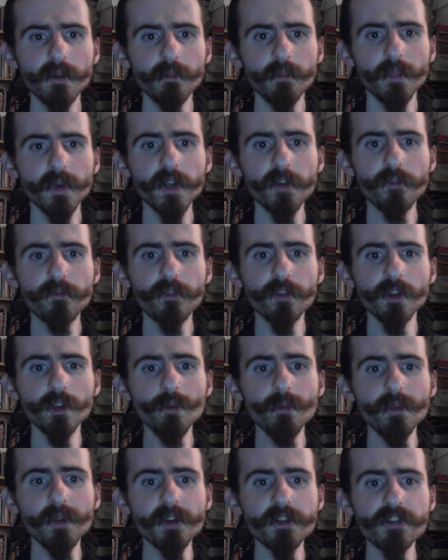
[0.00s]
But if the
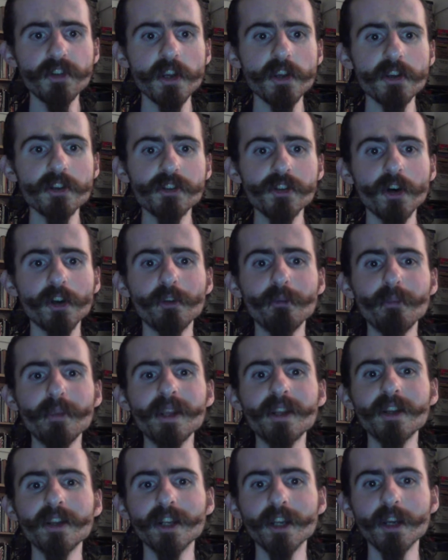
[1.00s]
luminacy is not
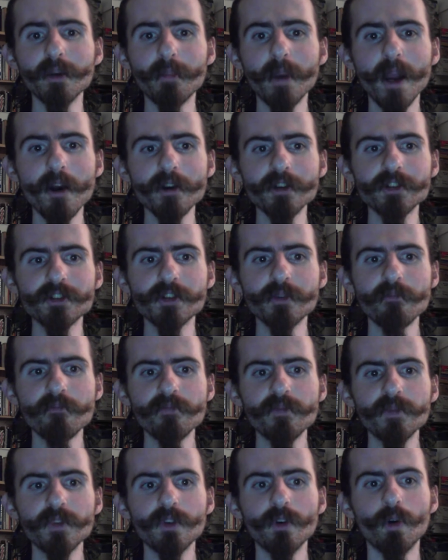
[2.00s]
immediately apparent,
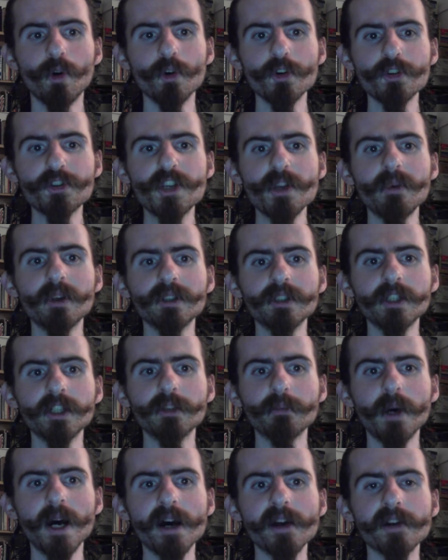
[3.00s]
or seemingly
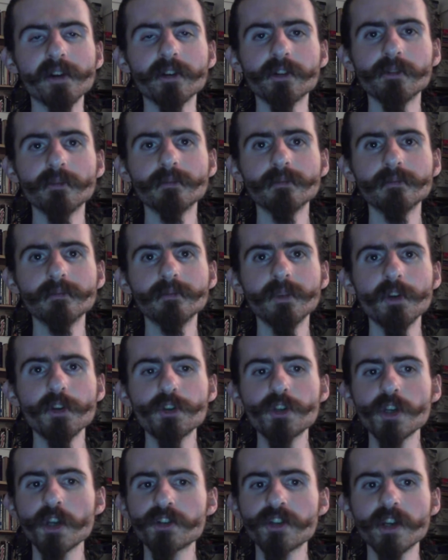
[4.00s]
departed,
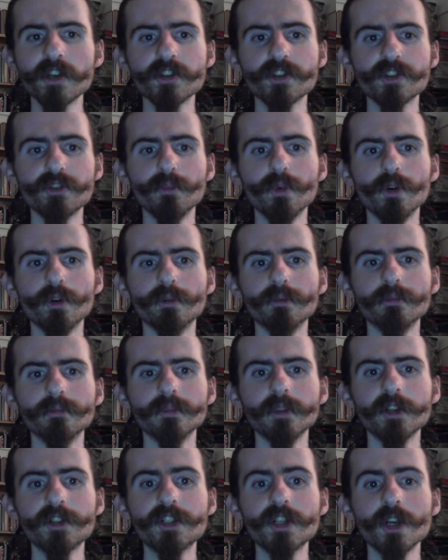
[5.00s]
just as the moon,
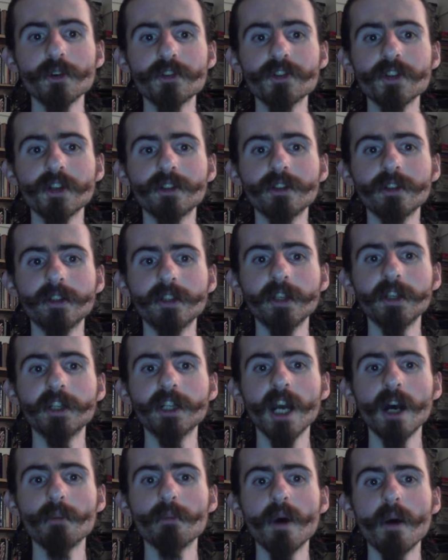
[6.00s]
it shall cyclically
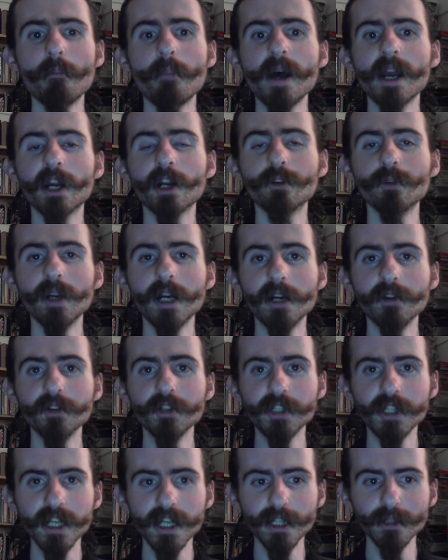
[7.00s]
come back around
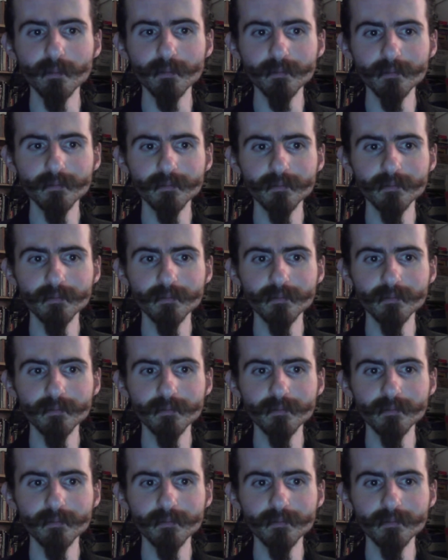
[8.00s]
again.